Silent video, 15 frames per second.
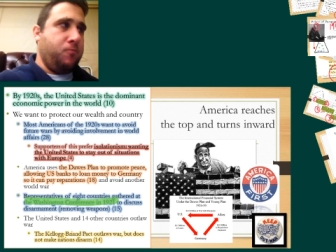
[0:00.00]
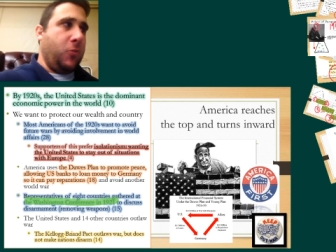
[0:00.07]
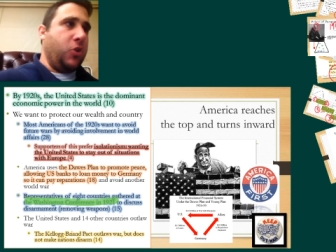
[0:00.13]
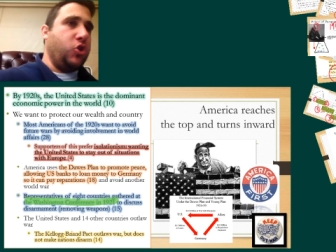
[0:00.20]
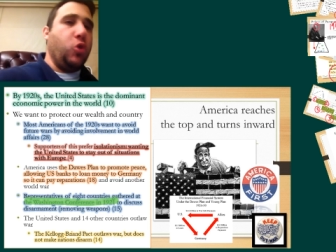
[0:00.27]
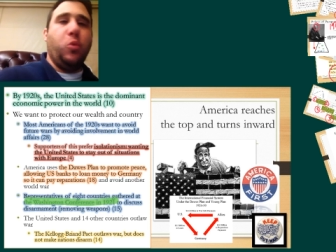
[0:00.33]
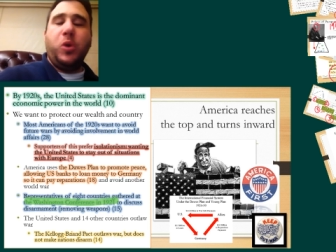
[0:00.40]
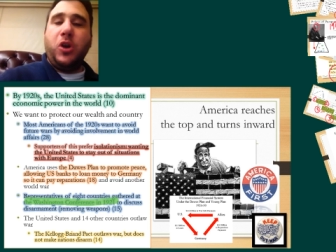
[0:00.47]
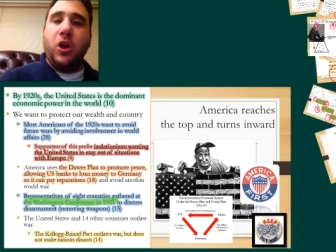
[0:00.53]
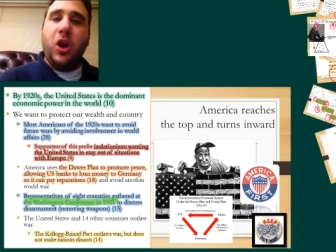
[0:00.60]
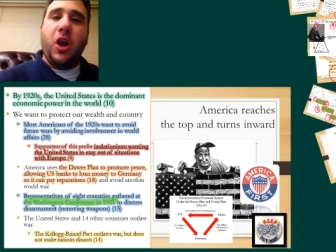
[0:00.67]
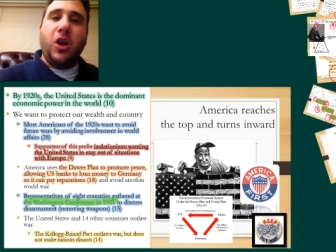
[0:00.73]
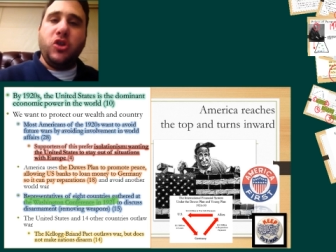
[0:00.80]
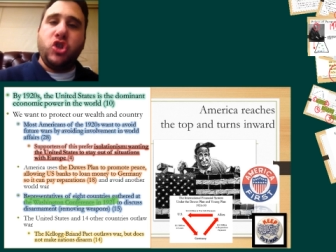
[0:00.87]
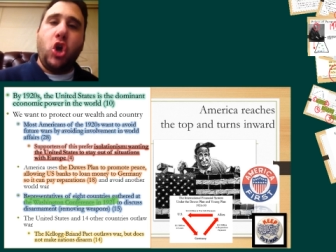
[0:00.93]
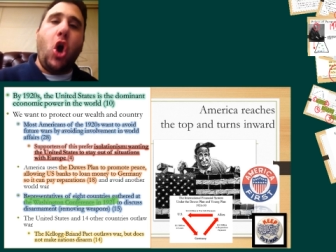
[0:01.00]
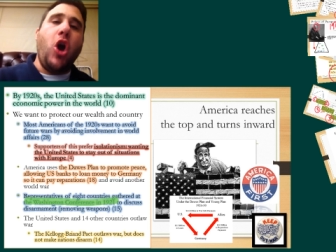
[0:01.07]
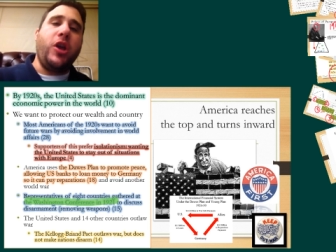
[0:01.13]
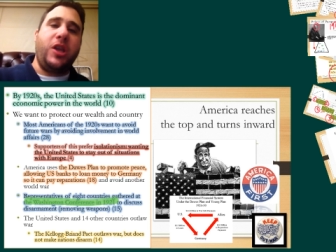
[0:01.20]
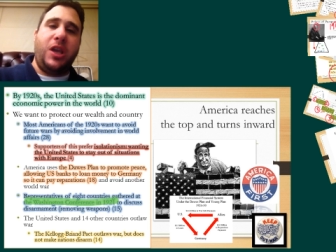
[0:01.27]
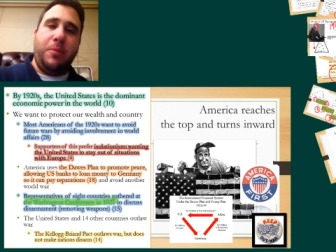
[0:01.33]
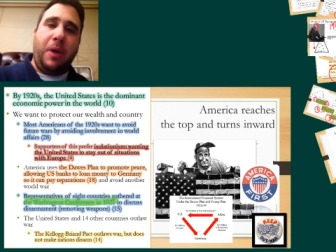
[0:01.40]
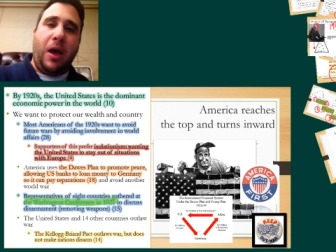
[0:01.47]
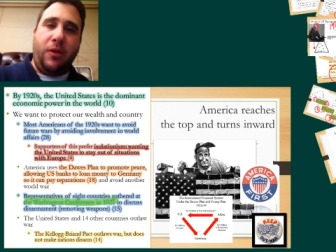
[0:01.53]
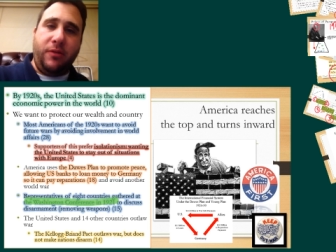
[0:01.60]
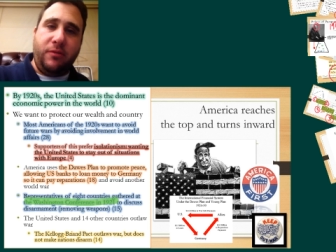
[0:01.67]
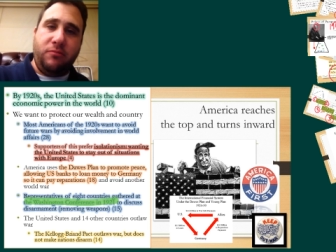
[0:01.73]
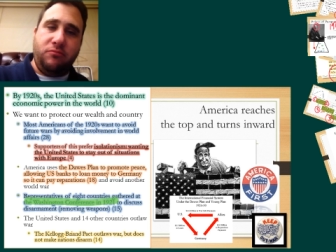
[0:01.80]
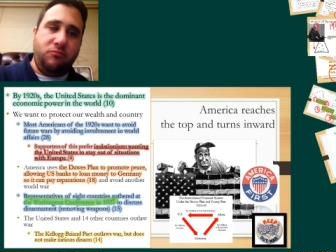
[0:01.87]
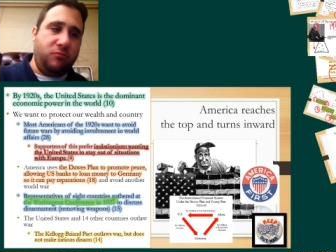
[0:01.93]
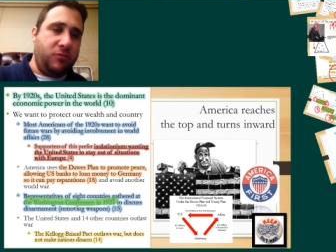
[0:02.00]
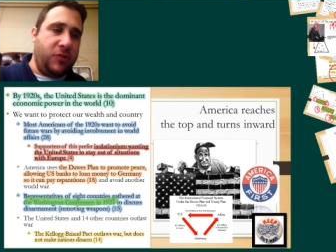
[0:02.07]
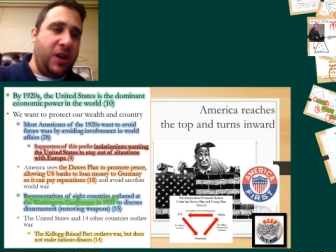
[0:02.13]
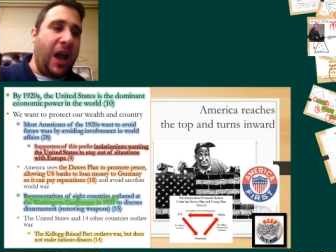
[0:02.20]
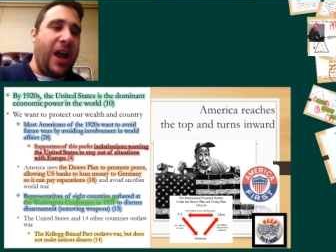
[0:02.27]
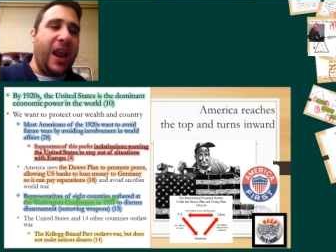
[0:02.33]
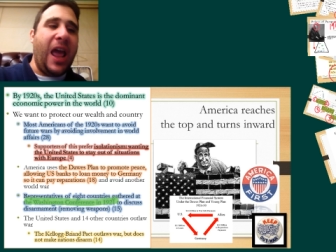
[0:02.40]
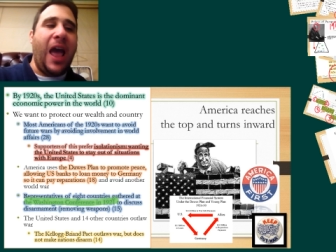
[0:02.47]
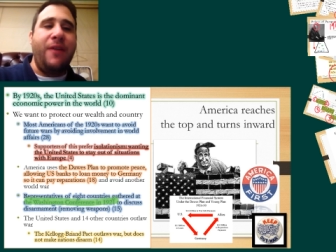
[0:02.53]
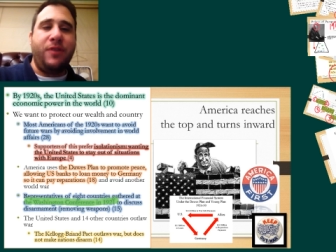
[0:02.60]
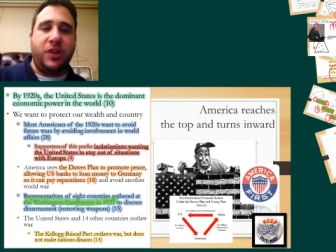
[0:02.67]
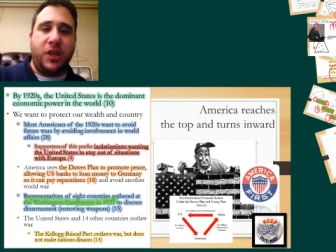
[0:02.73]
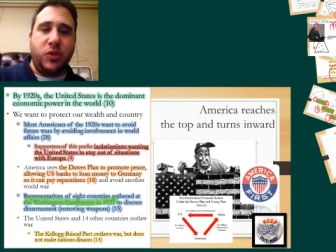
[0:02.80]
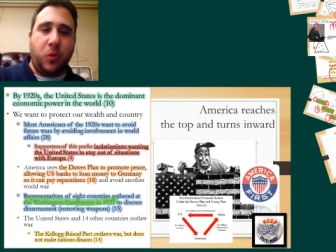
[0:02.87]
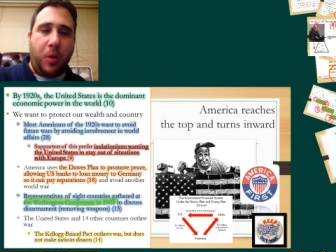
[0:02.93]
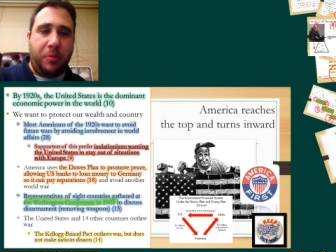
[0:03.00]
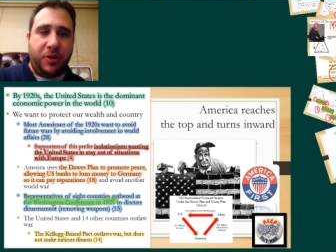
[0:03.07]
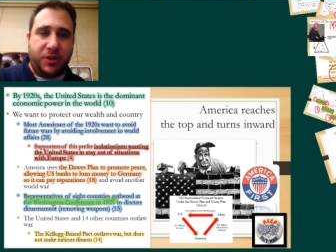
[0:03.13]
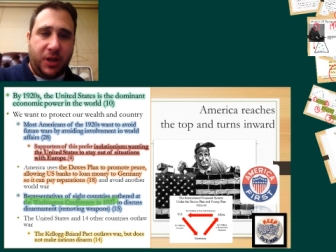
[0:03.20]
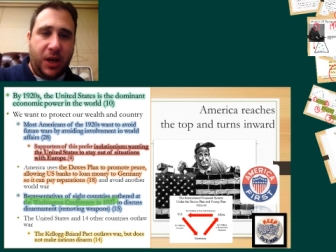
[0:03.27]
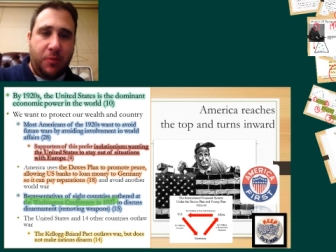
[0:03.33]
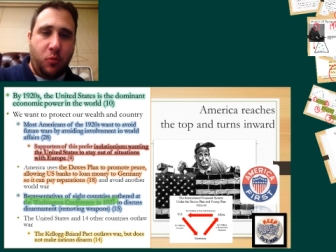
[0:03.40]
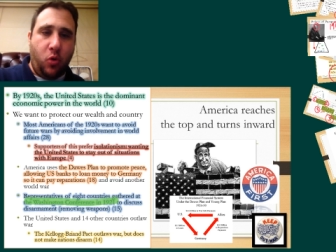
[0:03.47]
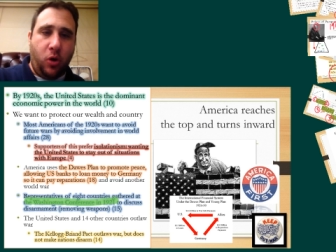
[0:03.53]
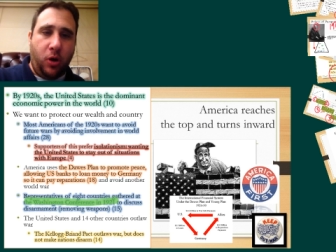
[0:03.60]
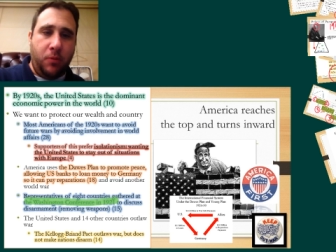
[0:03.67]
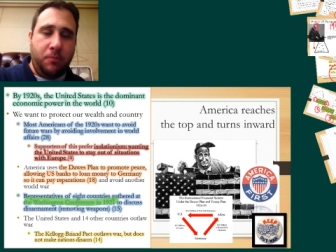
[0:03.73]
So we're talking about not having these weapons anymore.